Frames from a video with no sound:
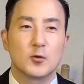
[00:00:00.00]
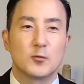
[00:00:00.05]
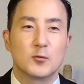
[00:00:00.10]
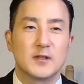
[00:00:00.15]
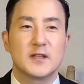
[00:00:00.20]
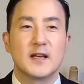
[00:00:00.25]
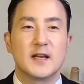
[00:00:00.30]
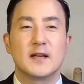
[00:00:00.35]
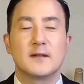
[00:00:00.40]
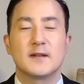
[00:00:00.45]
we
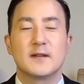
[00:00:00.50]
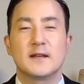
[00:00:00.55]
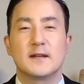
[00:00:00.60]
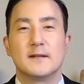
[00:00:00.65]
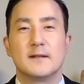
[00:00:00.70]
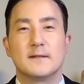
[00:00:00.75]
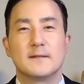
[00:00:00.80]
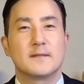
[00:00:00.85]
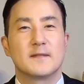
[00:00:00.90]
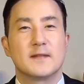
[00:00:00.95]
dive in,
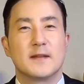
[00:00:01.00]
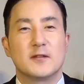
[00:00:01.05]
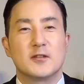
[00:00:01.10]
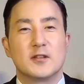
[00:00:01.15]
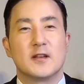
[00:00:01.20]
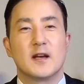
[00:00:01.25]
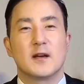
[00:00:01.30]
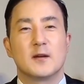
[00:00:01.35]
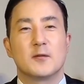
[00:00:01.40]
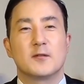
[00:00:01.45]
this
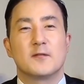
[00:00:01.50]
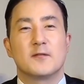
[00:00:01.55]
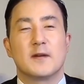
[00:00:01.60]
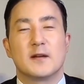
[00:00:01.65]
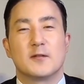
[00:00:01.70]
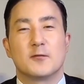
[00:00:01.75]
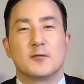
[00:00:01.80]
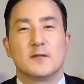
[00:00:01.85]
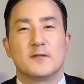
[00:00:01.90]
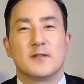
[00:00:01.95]
channel
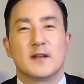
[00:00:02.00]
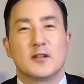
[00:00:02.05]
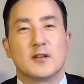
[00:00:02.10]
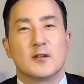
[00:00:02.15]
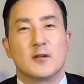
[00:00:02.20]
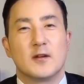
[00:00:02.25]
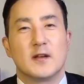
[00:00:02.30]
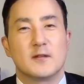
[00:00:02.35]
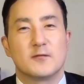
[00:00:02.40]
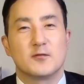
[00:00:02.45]
provides
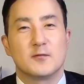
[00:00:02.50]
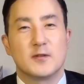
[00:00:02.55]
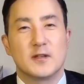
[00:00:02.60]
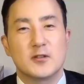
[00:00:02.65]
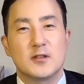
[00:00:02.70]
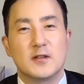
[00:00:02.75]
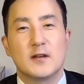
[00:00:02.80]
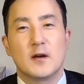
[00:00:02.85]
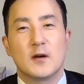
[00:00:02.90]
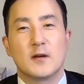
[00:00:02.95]
professional
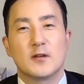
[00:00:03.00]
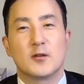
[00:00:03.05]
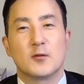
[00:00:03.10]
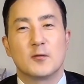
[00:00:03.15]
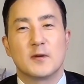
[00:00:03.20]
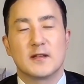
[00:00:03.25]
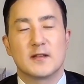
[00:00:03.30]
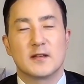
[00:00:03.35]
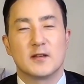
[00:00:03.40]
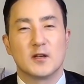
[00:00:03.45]
information on U.S.